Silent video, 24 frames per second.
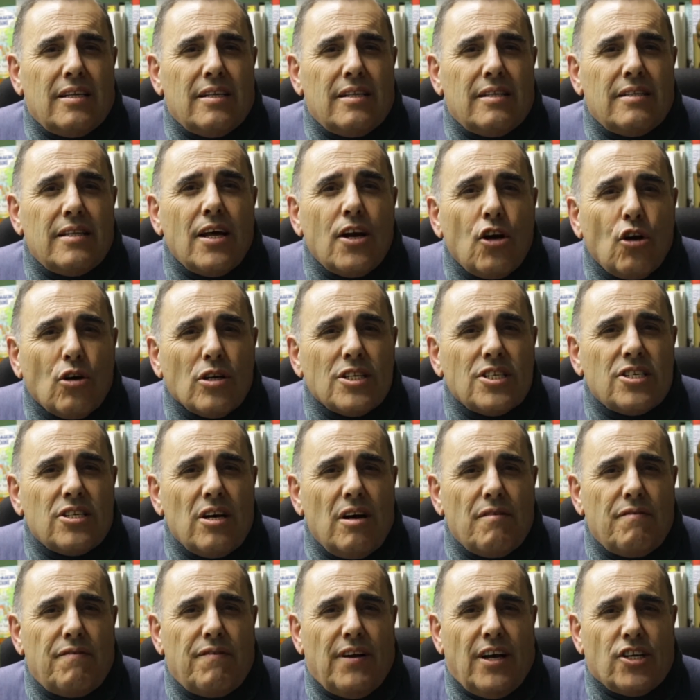the not so
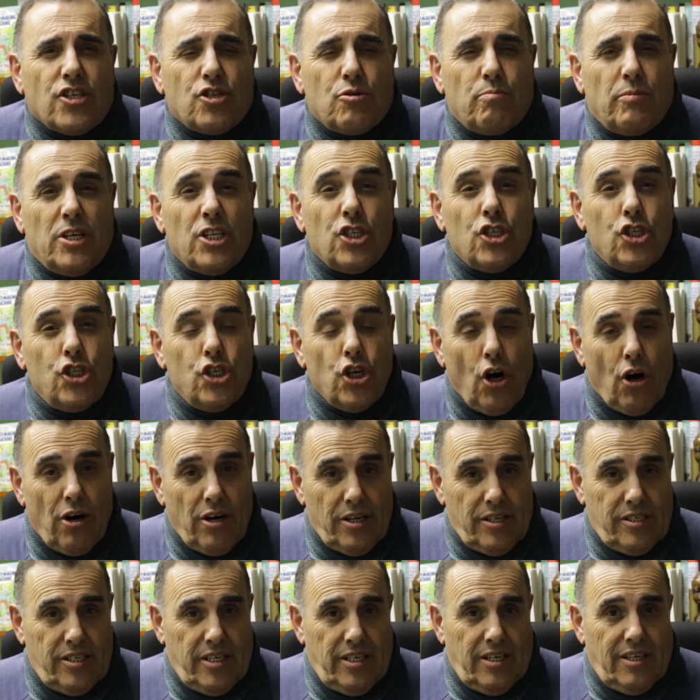flush
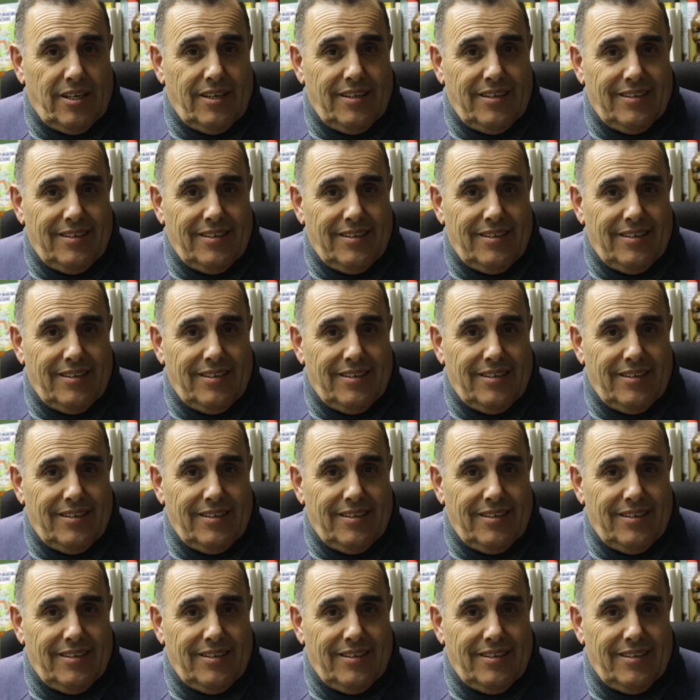majority.